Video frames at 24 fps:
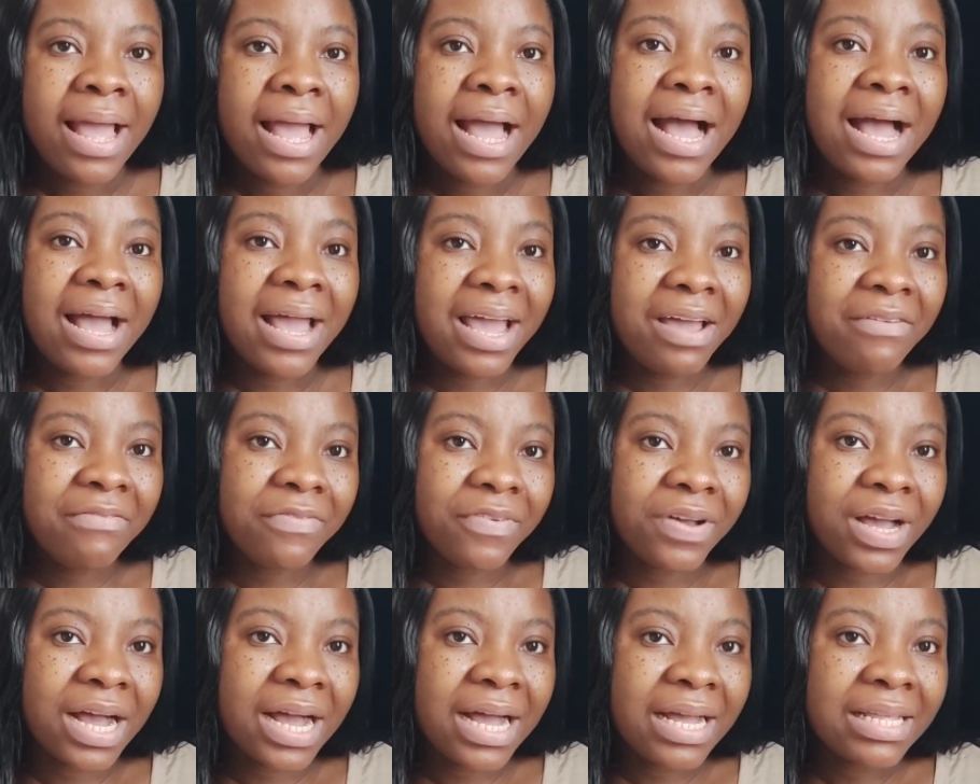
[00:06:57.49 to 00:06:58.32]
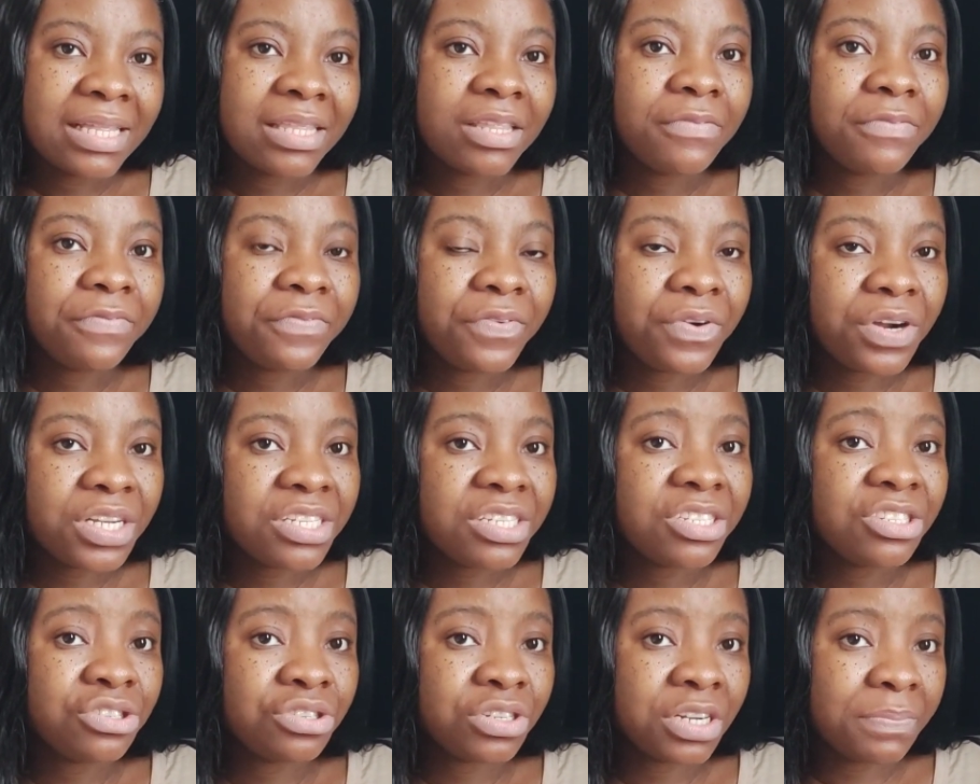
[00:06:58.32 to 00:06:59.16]
However, the
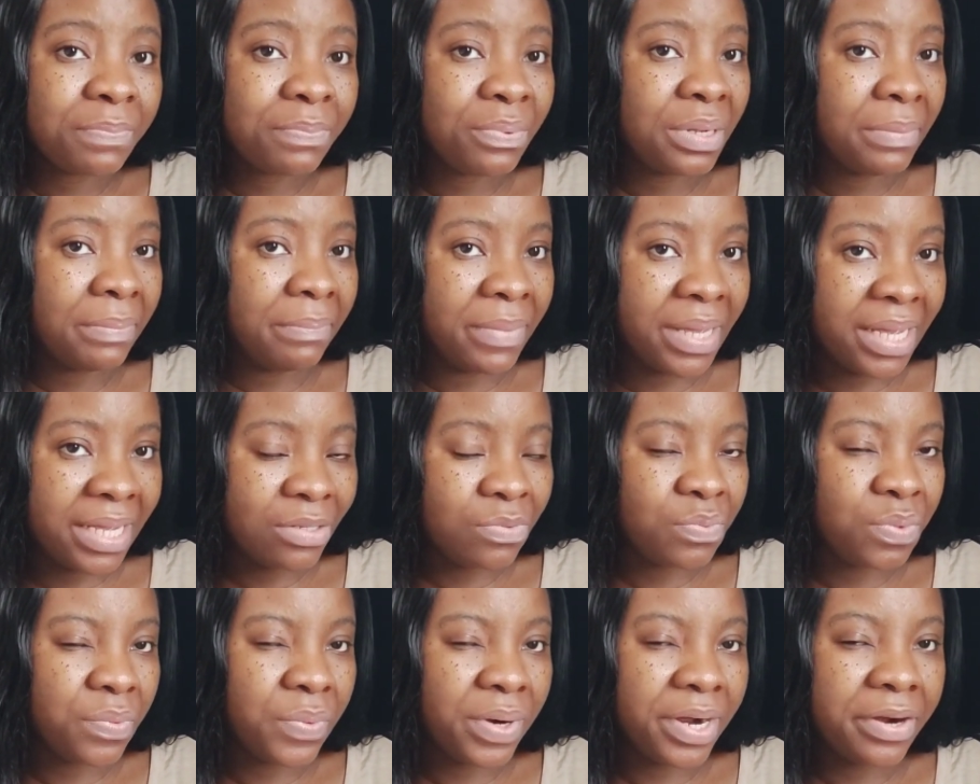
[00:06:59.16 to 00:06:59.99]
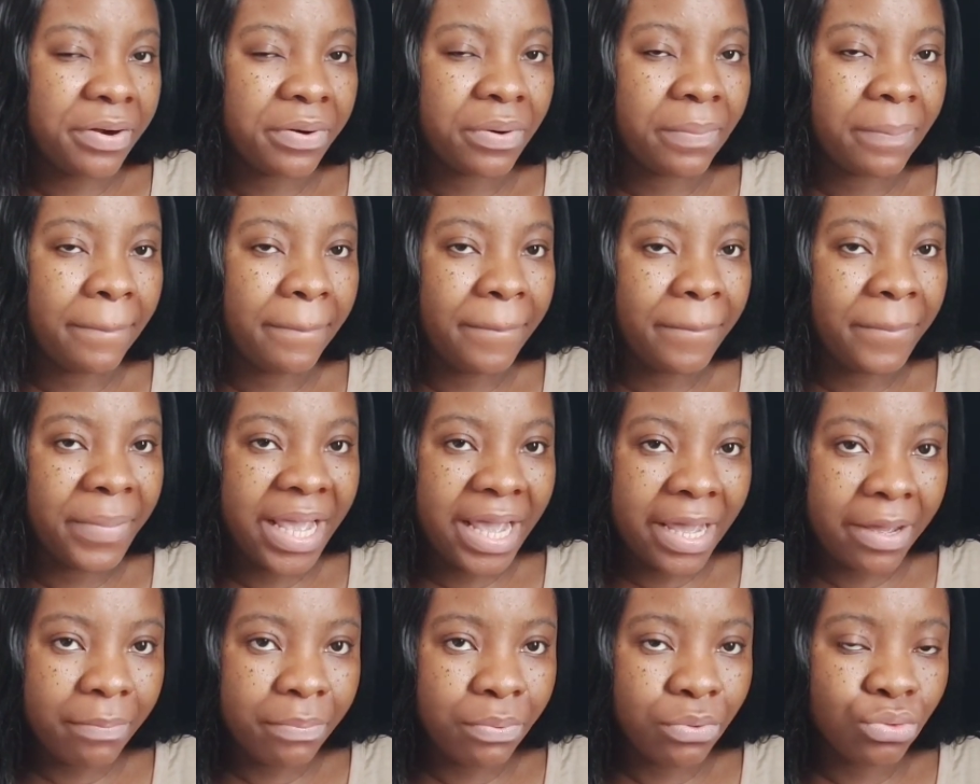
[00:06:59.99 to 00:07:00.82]
first trip we made, we were
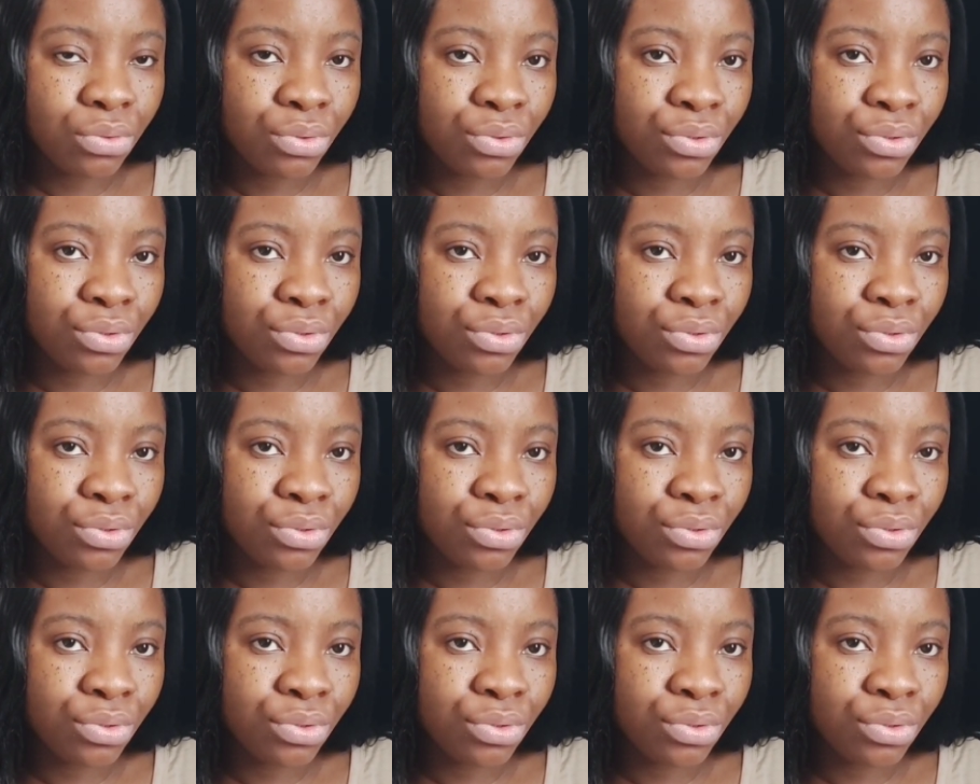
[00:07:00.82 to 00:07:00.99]
able